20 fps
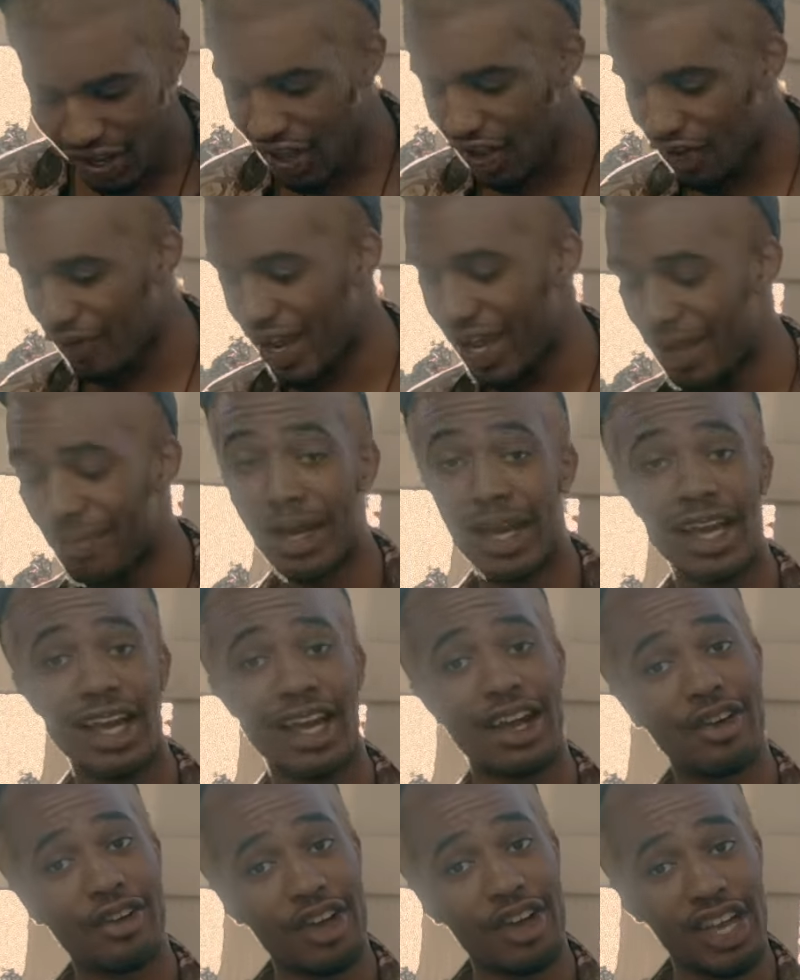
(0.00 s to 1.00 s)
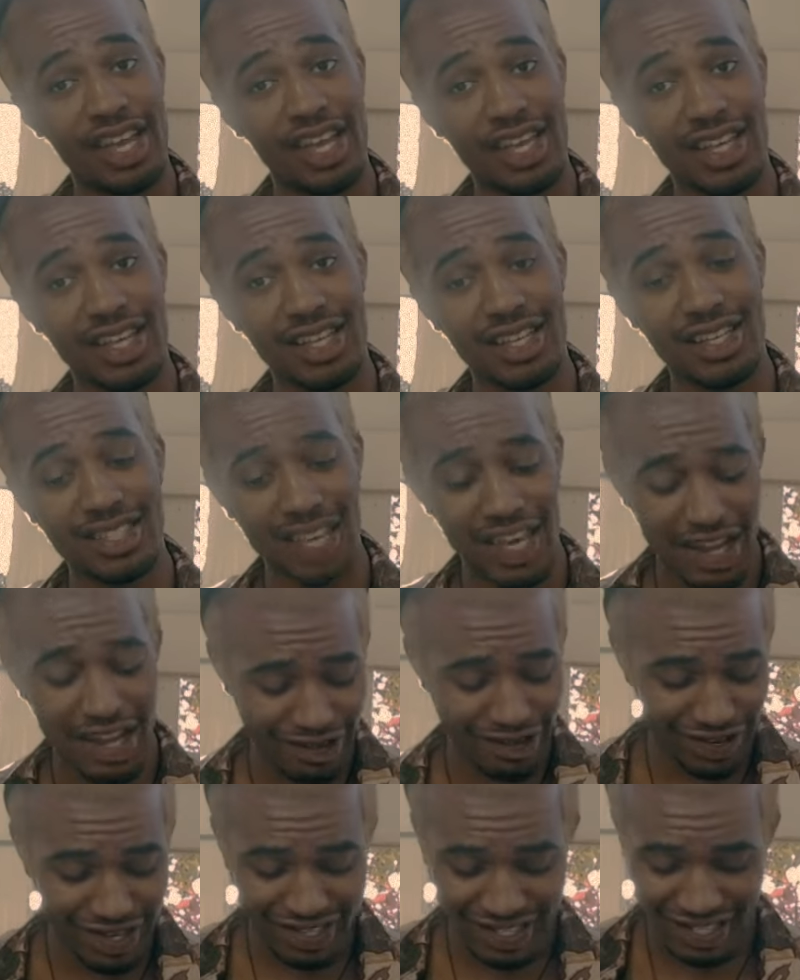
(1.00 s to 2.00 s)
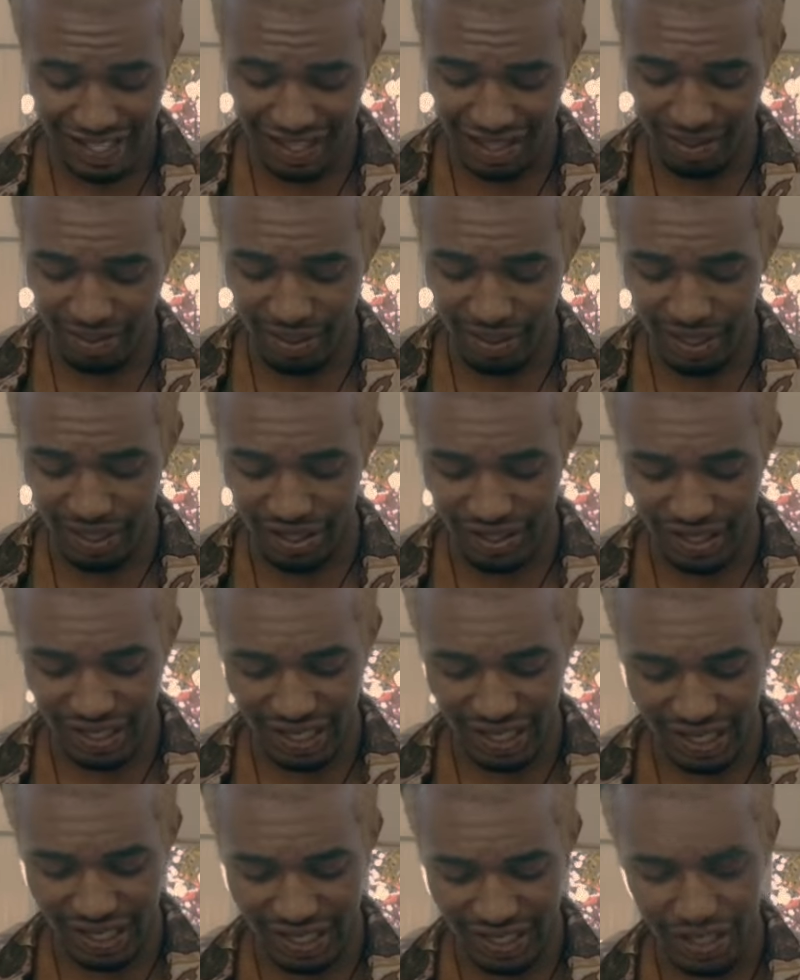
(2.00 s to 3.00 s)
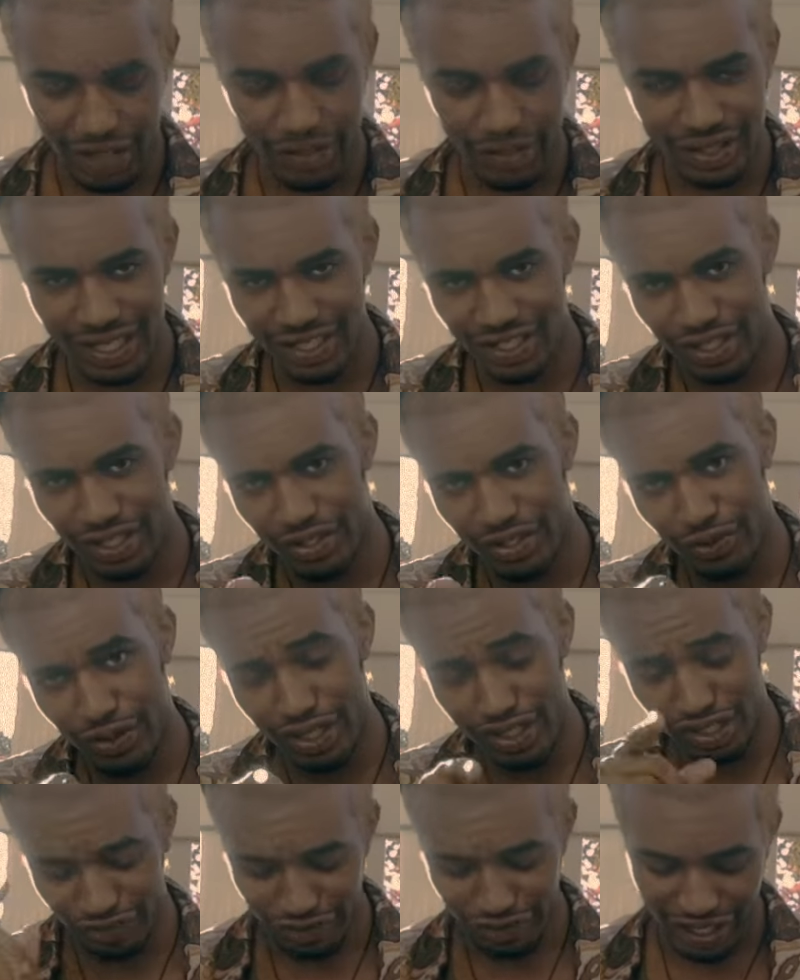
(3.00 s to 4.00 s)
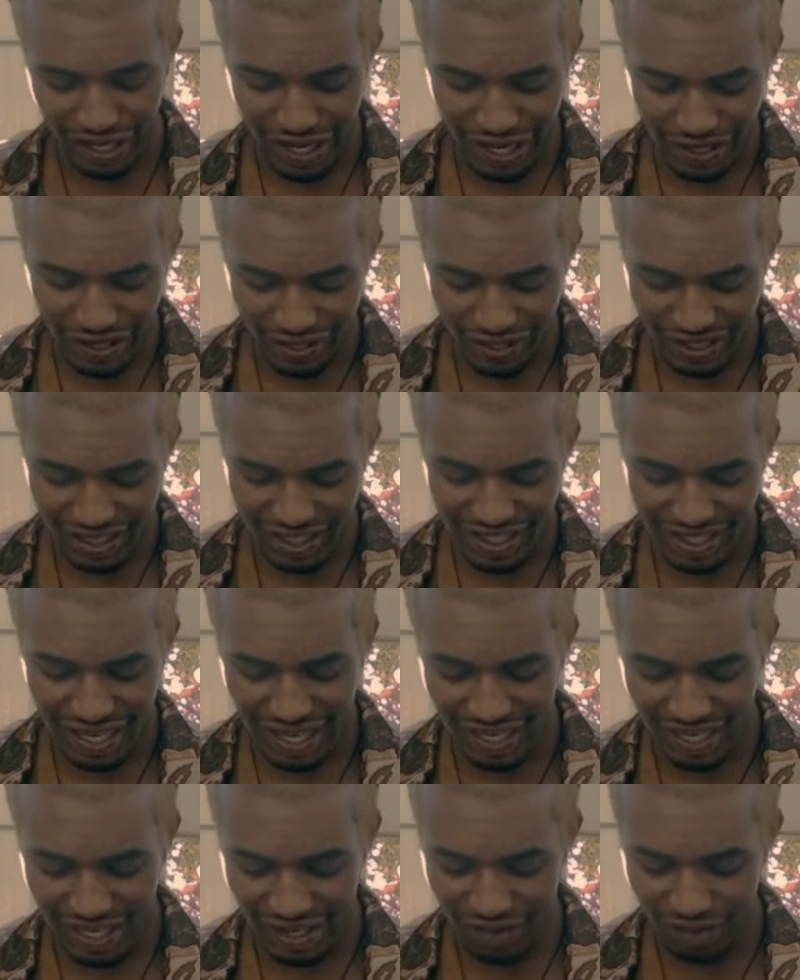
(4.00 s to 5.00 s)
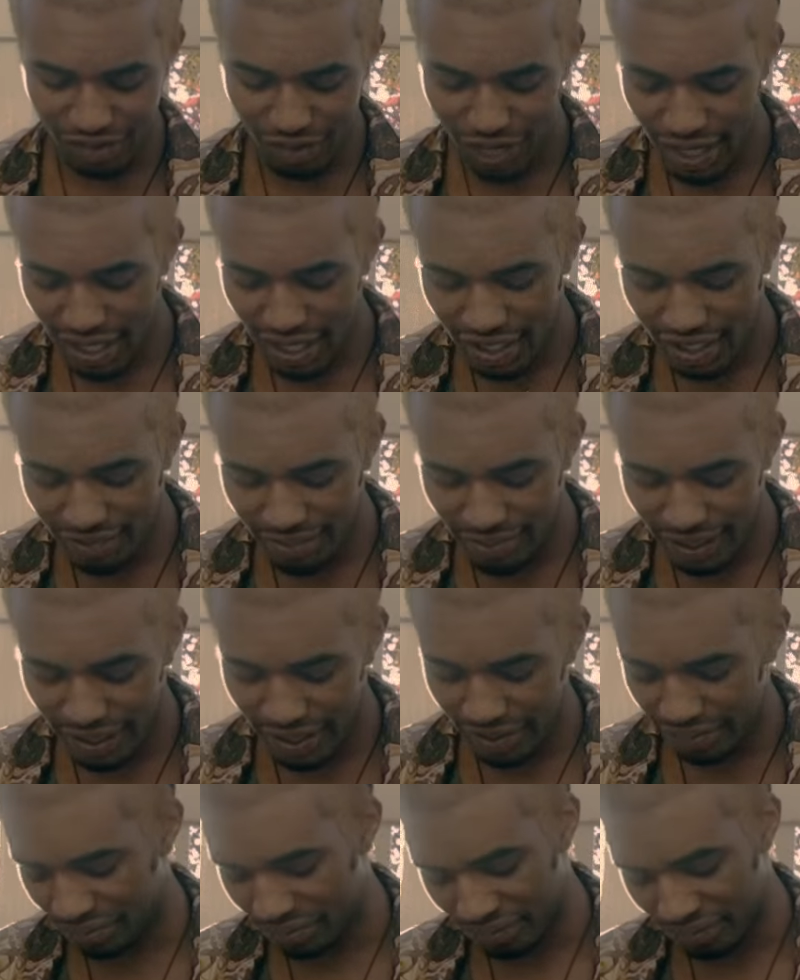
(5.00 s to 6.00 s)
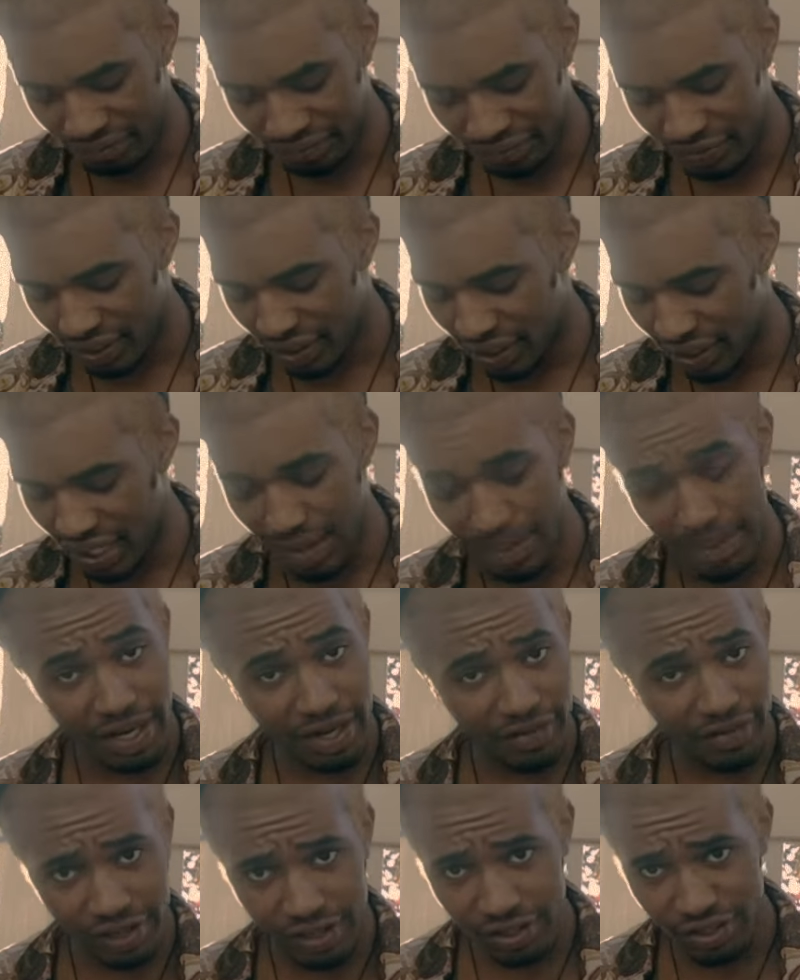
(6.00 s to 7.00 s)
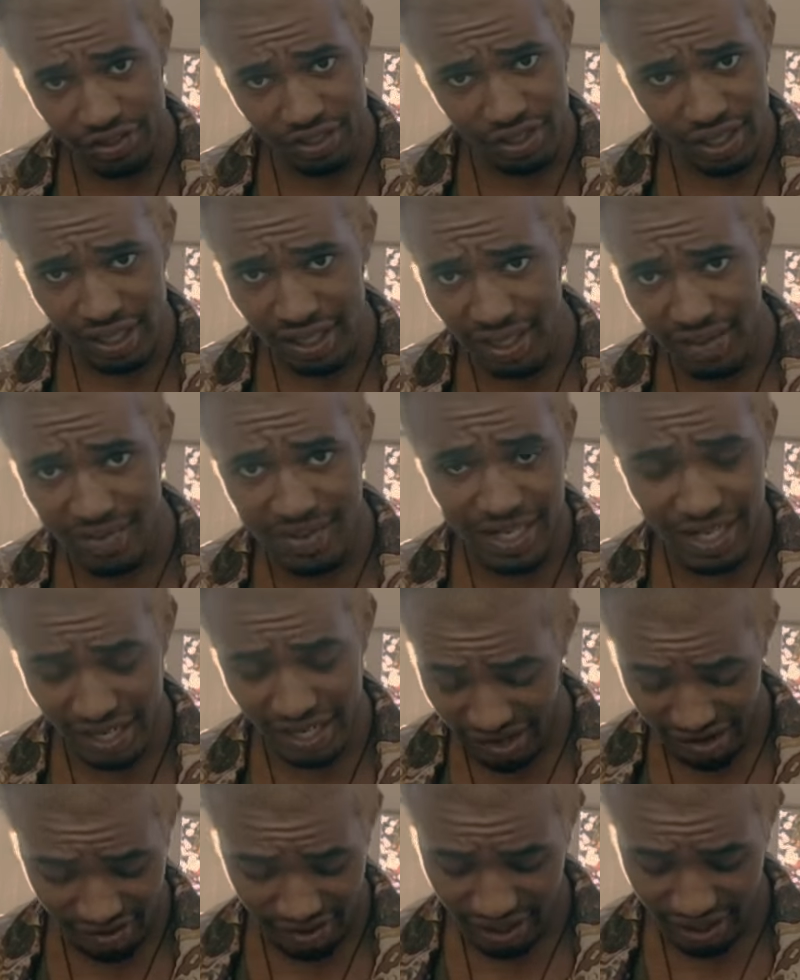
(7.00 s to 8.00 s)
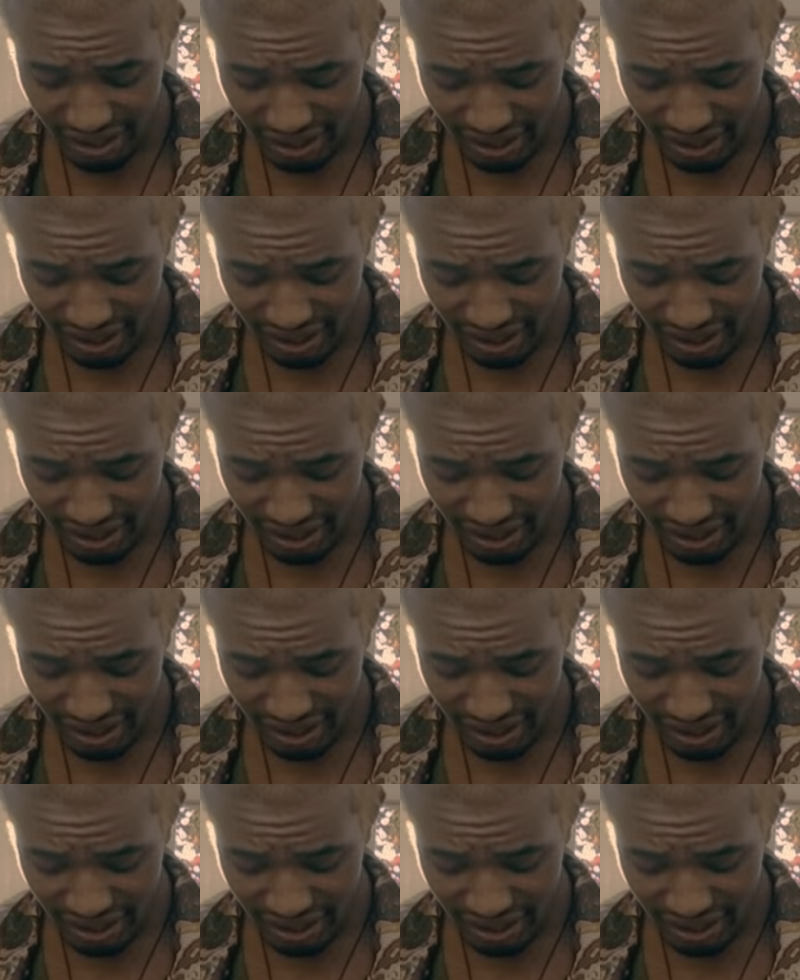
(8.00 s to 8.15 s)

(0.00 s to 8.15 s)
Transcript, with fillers: All right, my Aries. Aries in the building. Notice I chose crazy for the Aries because I love you guys, but the amount of energy that comes out of Aries,